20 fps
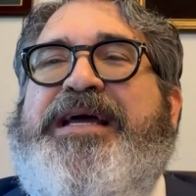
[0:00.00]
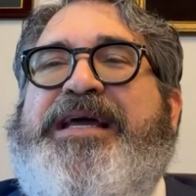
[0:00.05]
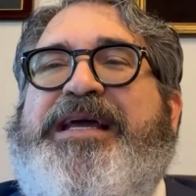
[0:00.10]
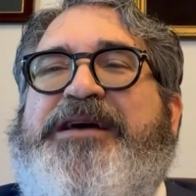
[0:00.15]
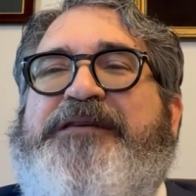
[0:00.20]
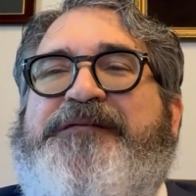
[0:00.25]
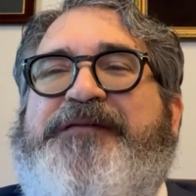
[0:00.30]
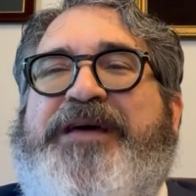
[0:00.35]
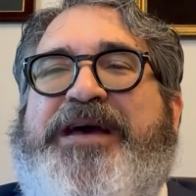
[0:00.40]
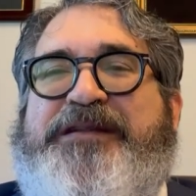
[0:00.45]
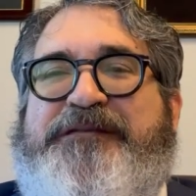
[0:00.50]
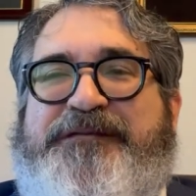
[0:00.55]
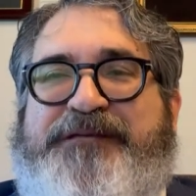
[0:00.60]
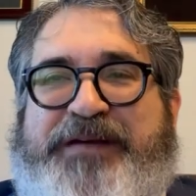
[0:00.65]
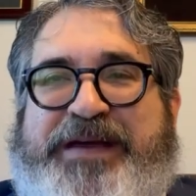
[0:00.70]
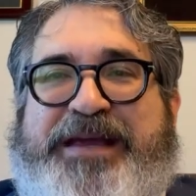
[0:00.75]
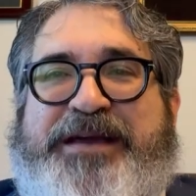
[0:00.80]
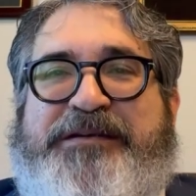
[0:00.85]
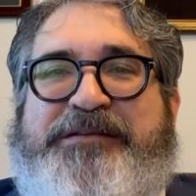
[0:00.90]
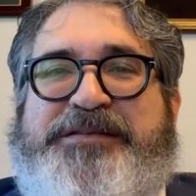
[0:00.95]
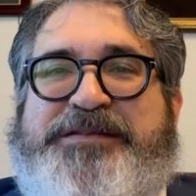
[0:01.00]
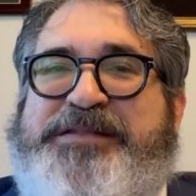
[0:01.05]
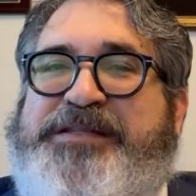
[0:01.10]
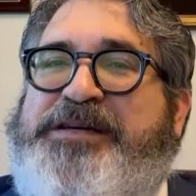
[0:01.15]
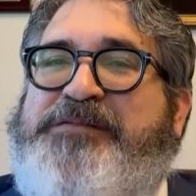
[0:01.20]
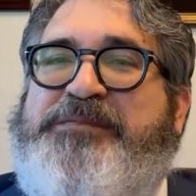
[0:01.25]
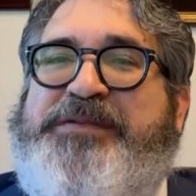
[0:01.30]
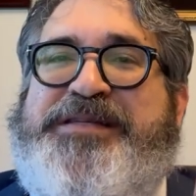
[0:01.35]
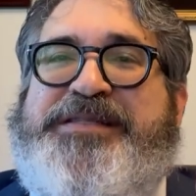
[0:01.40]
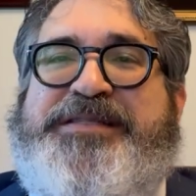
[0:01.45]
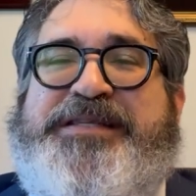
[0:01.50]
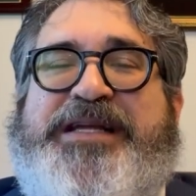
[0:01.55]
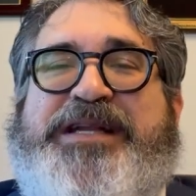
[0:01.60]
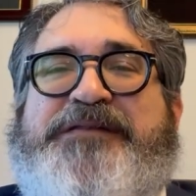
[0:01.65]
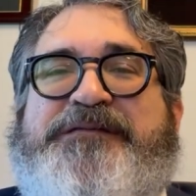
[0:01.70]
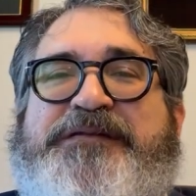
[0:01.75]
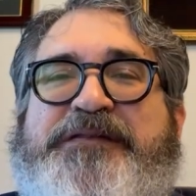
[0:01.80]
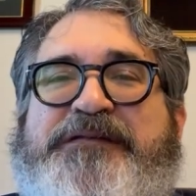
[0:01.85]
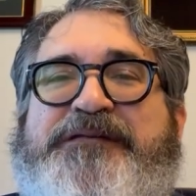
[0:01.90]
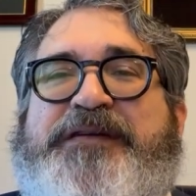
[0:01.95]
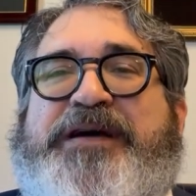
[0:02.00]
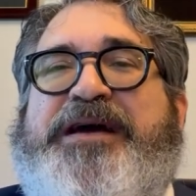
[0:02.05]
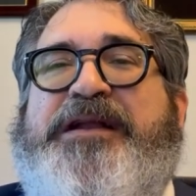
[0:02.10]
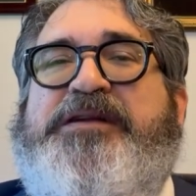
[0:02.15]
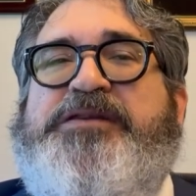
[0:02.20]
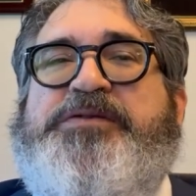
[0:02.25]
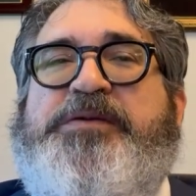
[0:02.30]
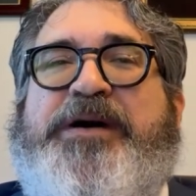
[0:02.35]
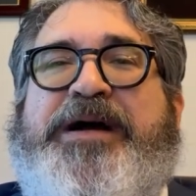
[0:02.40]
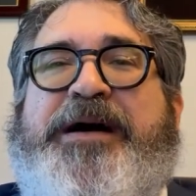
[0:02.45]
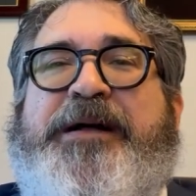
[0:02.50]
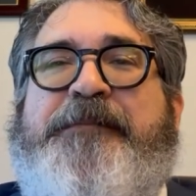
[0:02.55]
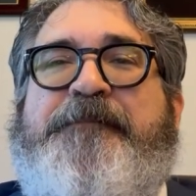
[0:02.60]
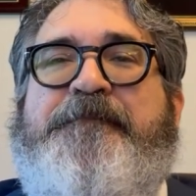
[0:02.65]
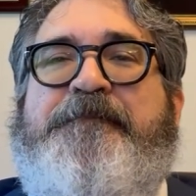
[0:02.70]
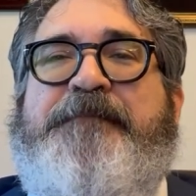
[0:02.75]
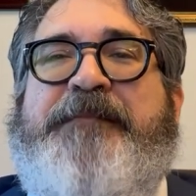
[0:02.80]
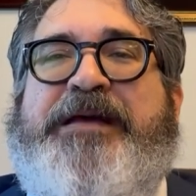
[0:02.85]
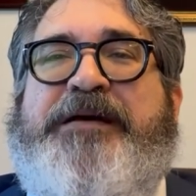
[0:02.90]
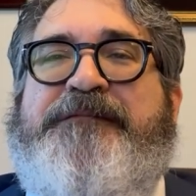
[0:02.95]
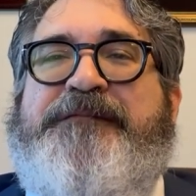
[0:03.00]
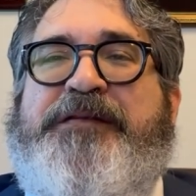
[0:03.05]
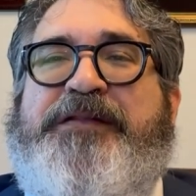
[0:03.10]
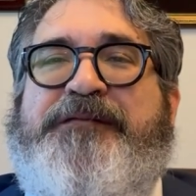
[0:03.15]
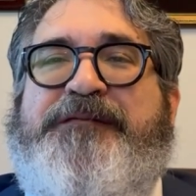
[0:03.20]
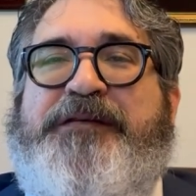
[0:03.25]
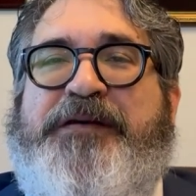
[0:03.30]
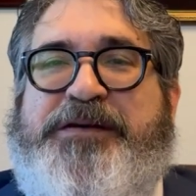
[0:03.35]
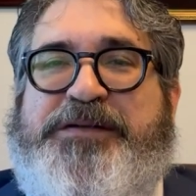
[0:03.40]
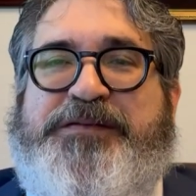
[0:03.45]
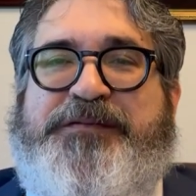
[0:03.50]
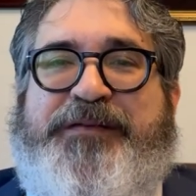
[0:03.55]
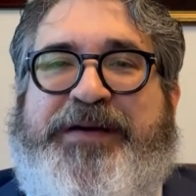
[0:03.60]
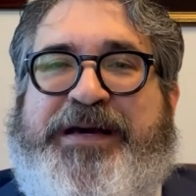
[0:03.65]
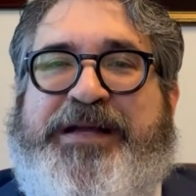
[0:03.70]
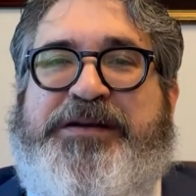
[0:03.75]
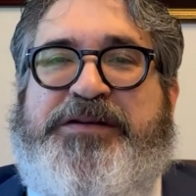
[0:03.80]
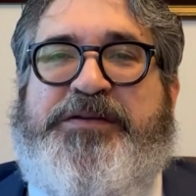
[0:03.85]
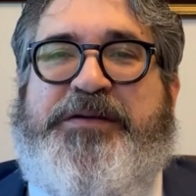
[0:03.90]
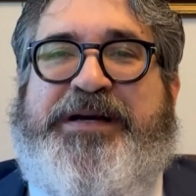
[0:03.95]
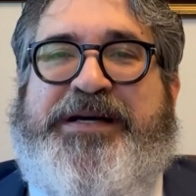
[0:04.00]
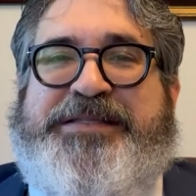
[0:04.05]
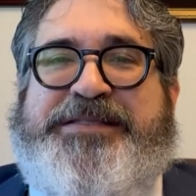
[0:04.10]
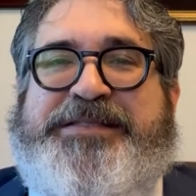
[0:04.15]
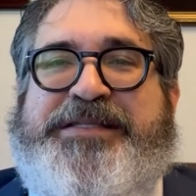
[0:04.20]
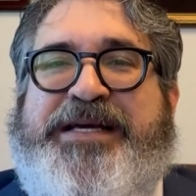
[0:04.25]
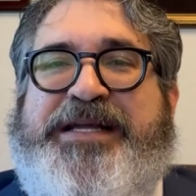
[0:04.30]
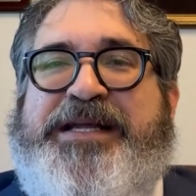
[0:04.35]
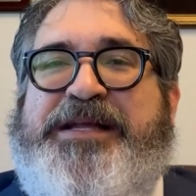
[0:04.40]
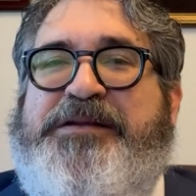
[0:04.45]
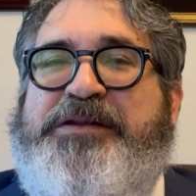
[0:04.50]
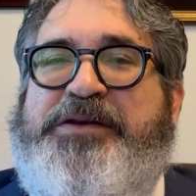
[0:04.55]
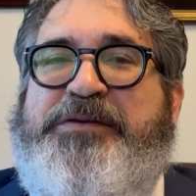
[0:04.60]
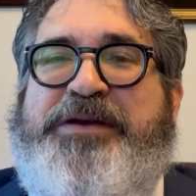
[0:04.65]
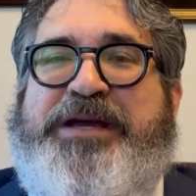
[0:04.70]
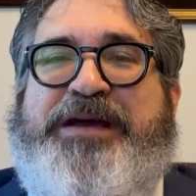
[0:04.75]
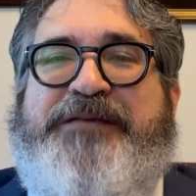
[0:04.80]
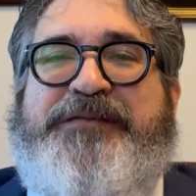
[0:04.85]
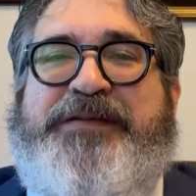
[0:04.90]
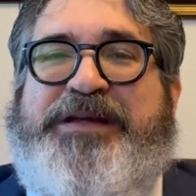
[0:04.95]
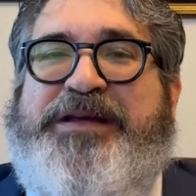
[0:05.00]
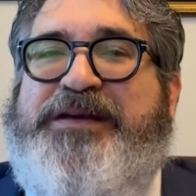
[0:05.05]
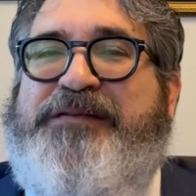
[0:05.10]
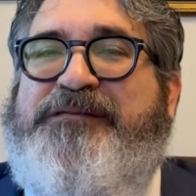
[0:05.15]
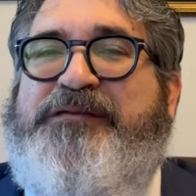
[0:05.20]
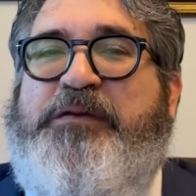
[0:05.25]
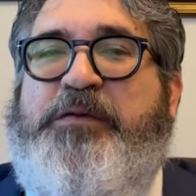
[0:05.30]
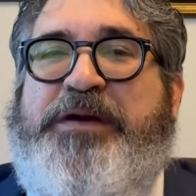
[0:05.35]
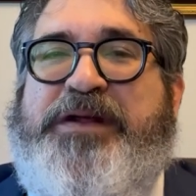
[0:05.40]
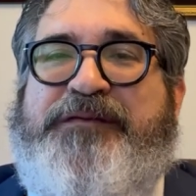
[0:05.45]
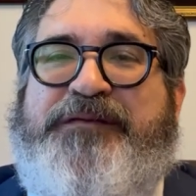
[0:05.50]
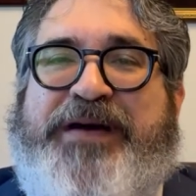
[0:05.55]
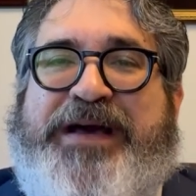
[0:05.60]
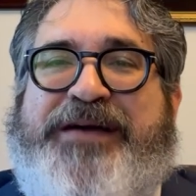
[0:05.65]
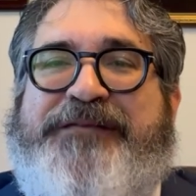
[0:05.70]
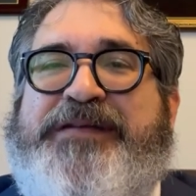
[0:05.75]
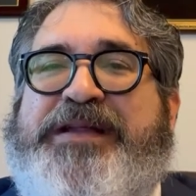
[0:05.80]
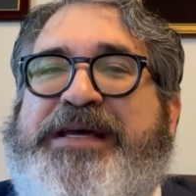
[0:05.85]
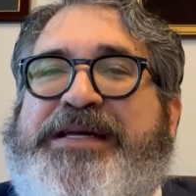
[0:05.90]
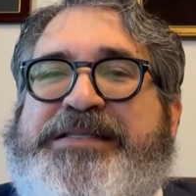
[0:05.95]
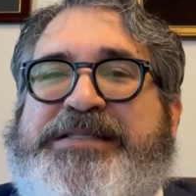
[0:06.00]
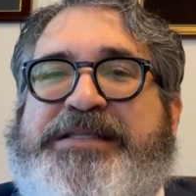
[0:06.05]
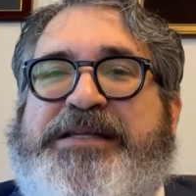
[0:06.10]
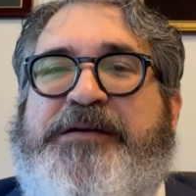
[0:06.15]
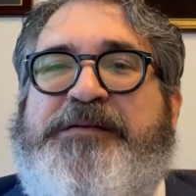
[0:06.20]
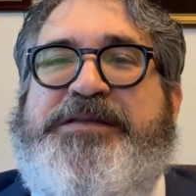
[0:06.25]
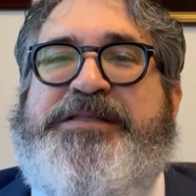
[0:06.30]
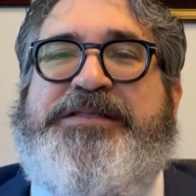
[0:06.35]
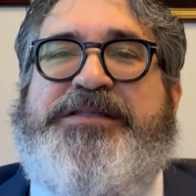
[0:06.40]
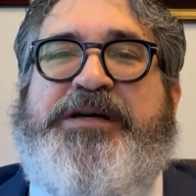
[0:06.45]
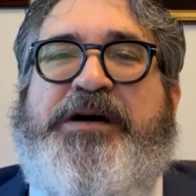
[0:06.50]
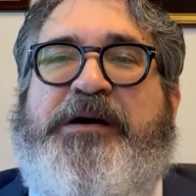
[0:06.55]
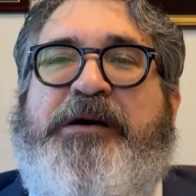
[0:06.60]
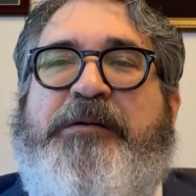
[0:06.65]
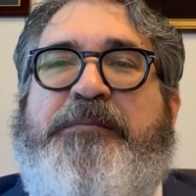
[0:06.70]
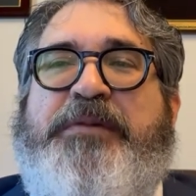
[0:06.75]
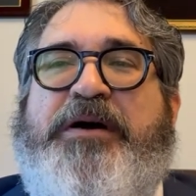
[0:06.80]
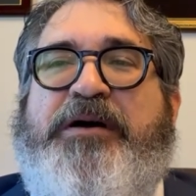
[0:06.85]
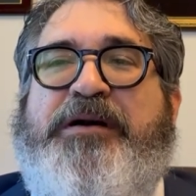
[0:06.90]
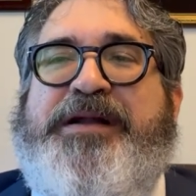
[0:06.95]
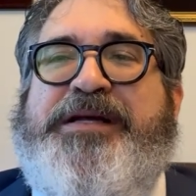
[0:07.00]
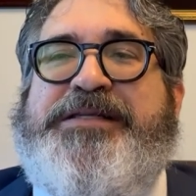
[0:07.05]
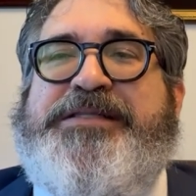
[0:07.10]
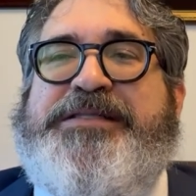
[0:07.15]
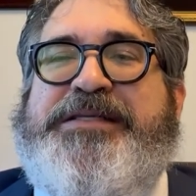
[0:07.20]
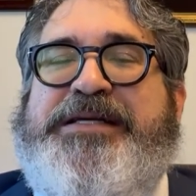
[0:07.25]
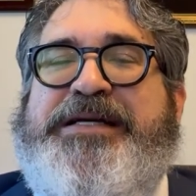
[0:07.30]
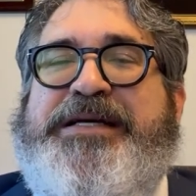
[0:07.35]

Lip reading: If that fails, then we set it for final trial. Now, for the first final trial setting, you have to give 45 days notice to all parties.